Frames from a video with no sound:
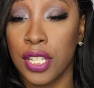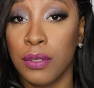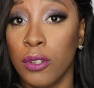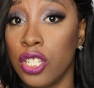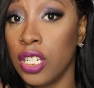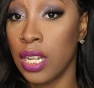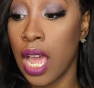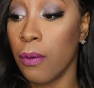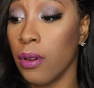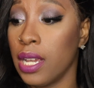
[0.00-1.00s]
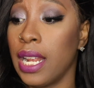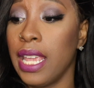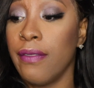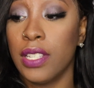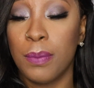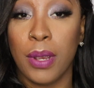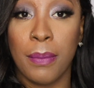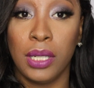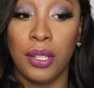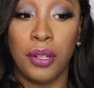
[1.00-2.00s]
which did not work, and I even sprayed
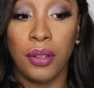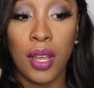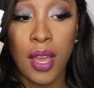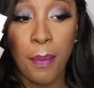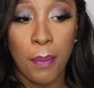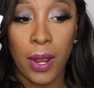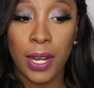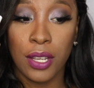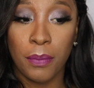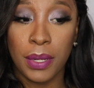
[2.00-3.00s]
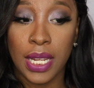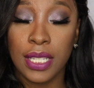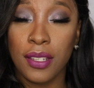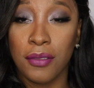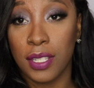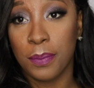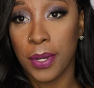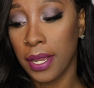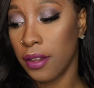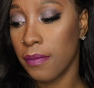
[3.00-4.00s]
my little Mario Badescu
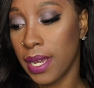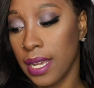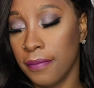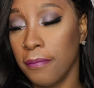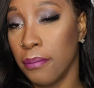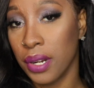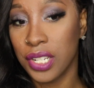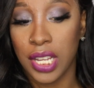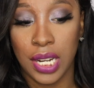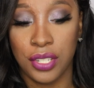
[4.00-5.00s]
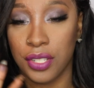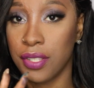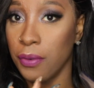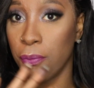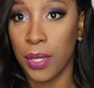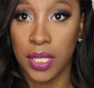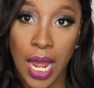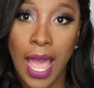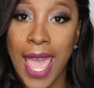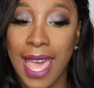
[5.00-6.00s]
spray on my brush and it just was
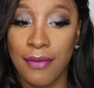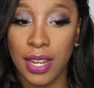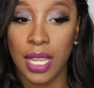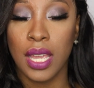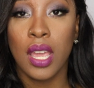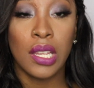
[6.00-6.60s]
not having it,